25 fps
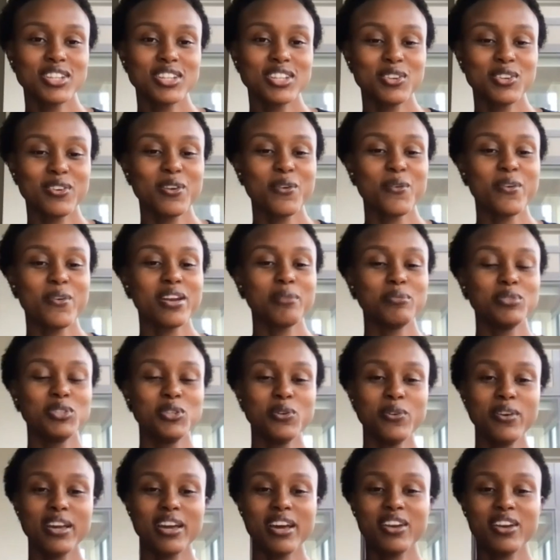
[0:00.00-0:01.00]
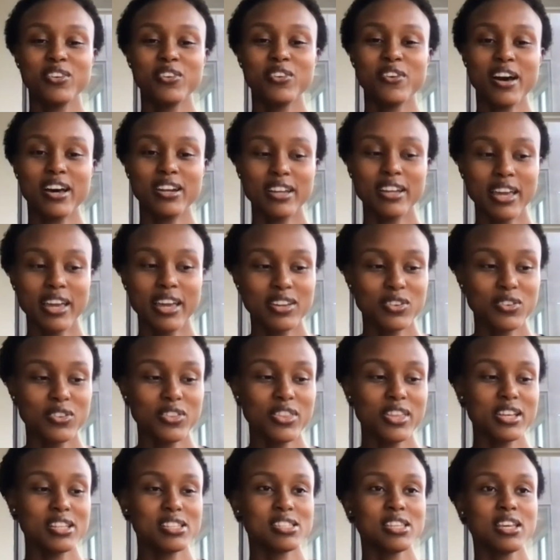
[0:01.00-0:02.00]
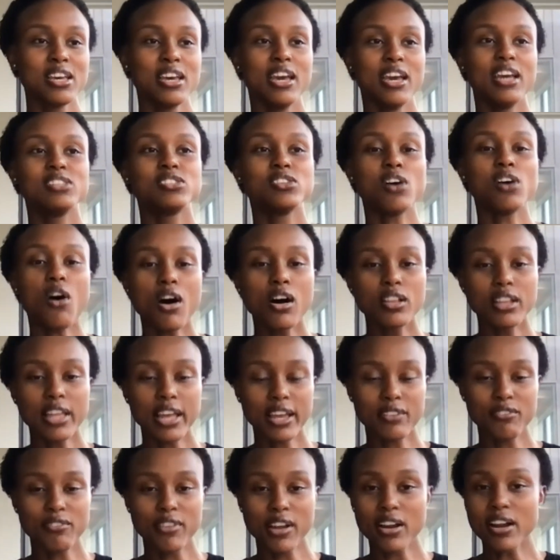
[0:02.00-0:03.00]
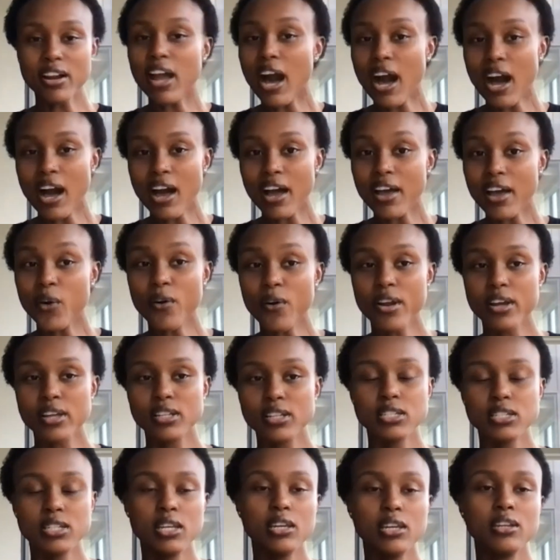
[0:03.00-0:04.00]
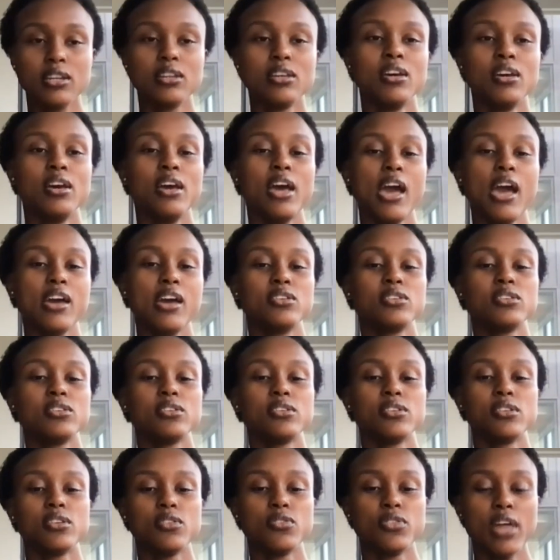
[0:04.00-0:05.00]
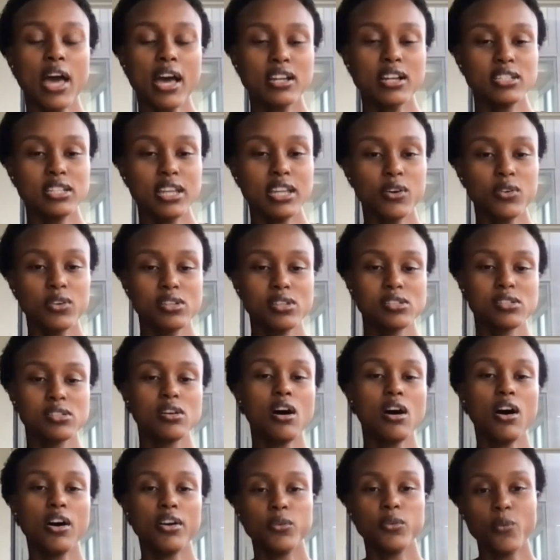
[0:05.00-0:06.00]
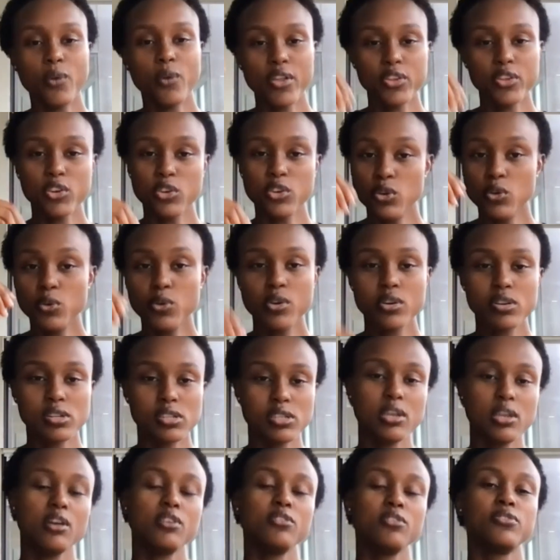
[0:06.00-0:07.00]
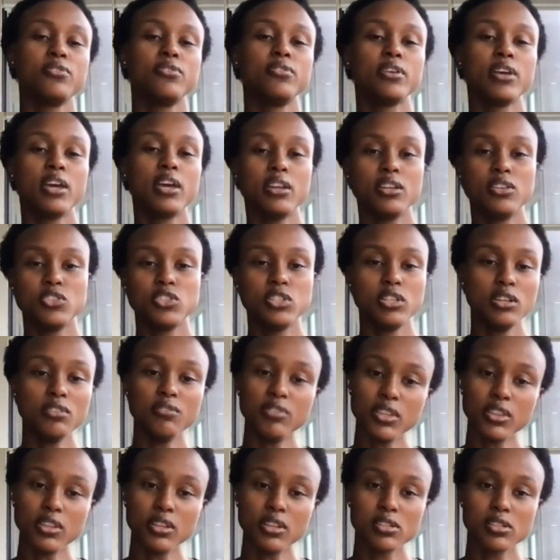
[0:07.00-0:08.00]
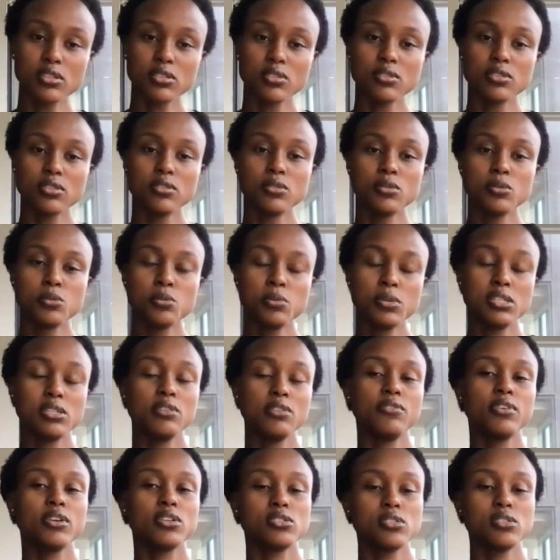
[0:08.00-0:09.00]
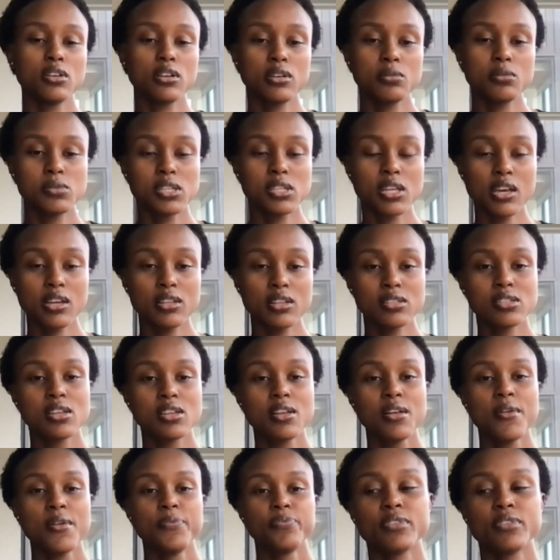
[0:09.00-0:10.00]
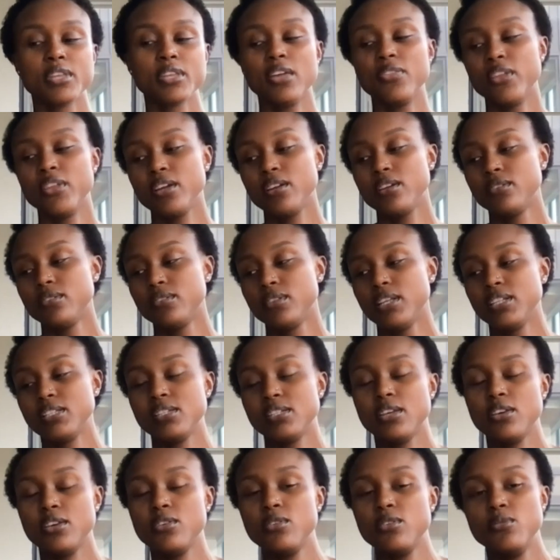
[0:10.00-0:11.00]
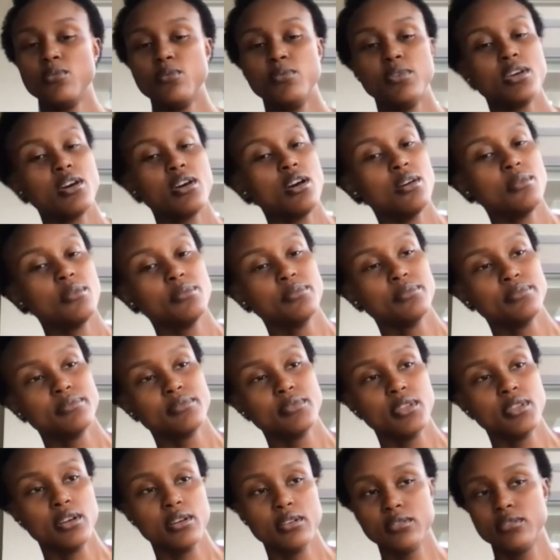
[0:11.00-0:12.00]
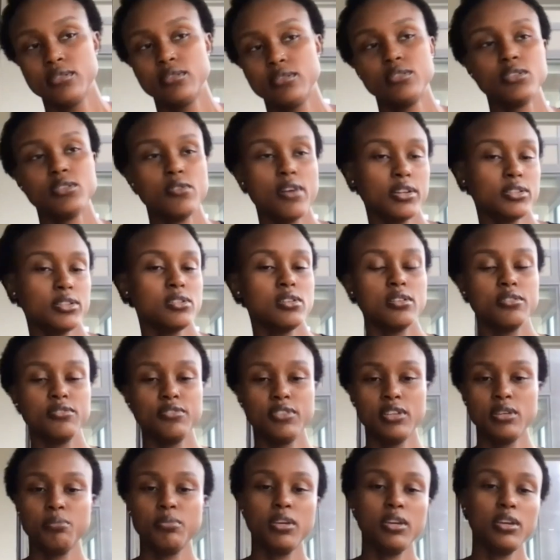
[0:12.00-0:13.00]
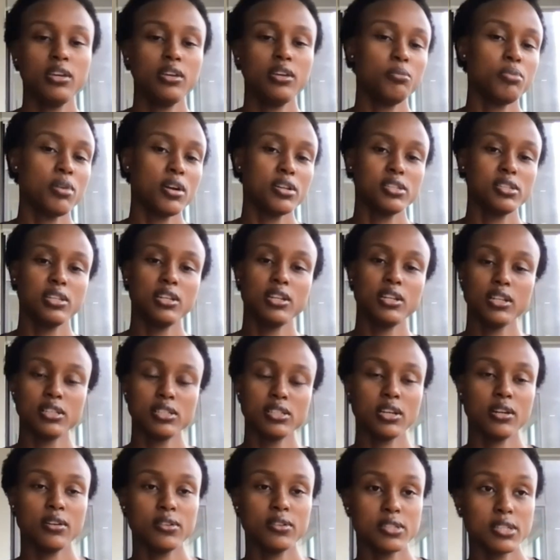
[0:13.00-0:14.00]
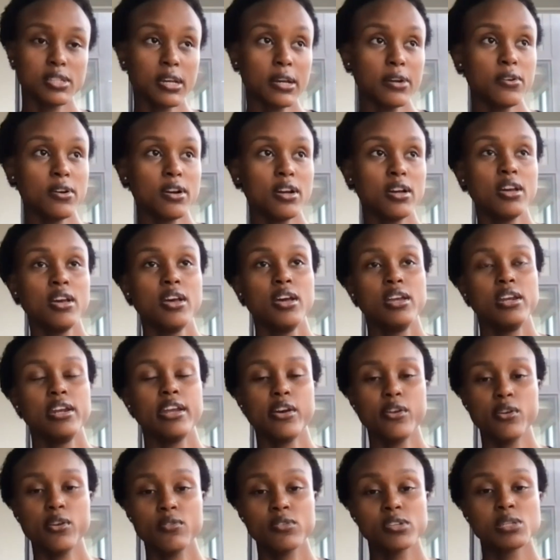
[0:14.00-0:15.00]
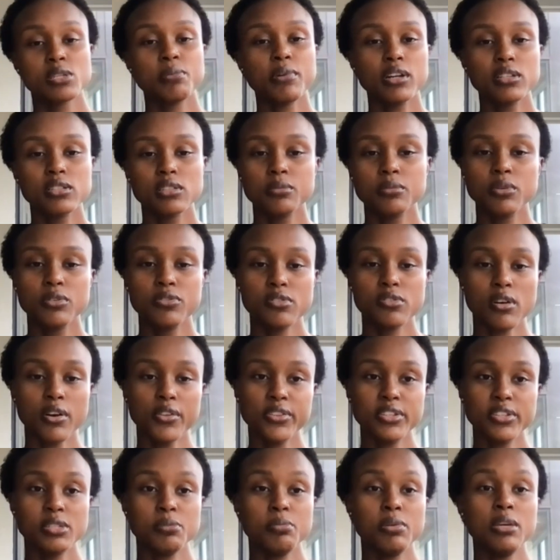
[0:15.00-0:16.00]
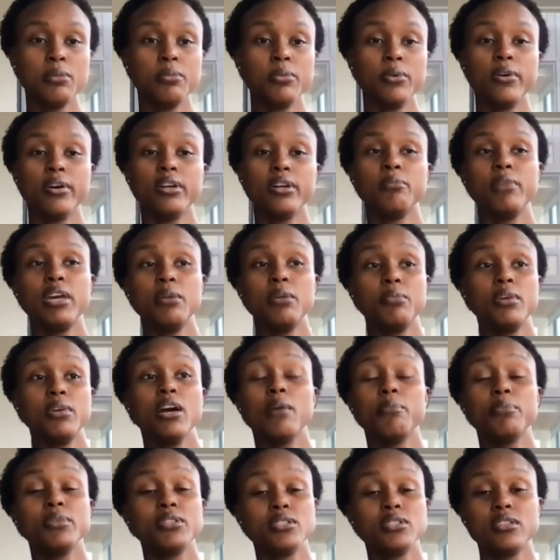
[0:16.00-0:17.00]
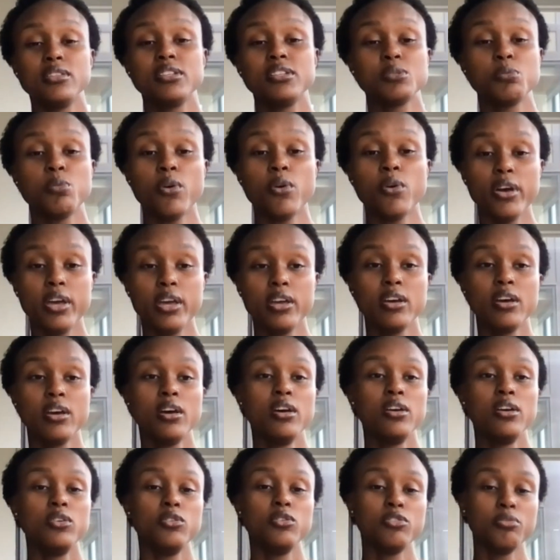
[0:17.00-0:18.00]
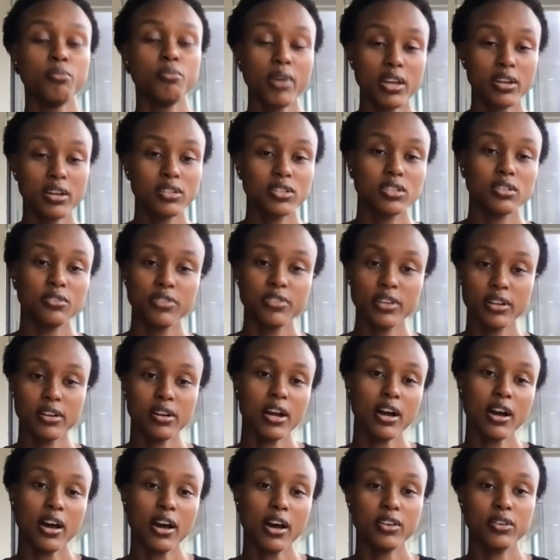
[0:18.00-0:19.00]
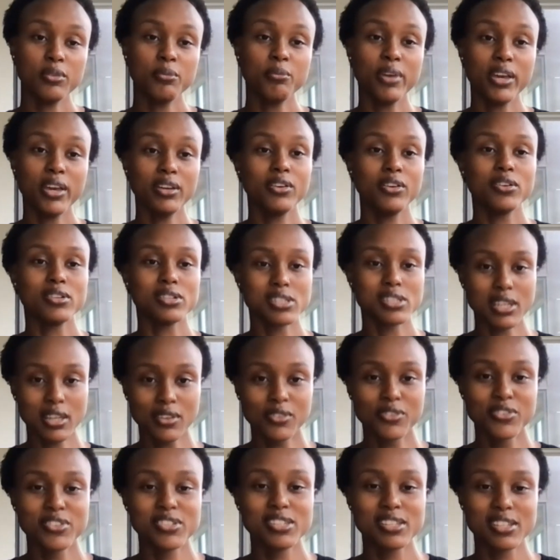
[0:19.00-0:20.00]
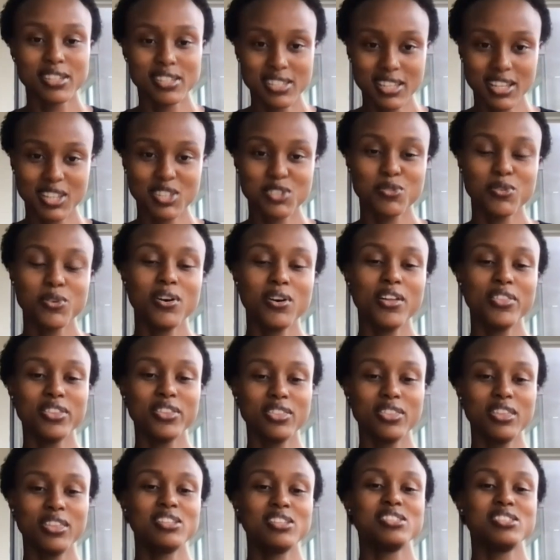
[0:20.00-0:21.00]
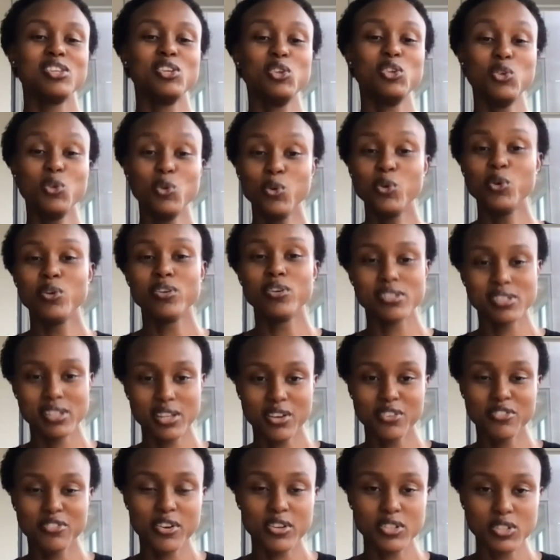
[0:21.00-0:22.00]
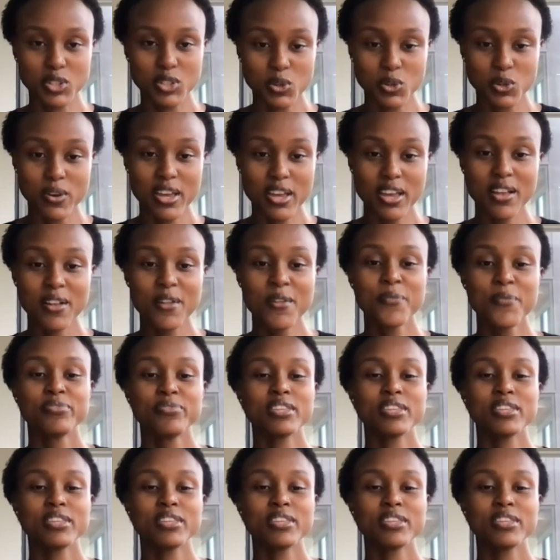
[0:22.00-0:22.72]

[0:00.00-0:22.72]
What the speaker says: I don't know what I'm doing. I don't know how to handle this. It's all like very I oriented. And that doubt is on whether you yourself can achieve in this specific circumstance. And then let's say you become the director, a VP, president, et cetera. Now you're responsible for all these people. And maybe up until this point, you've managed to figure out how to make yourself successful on the things that you yourself are doing.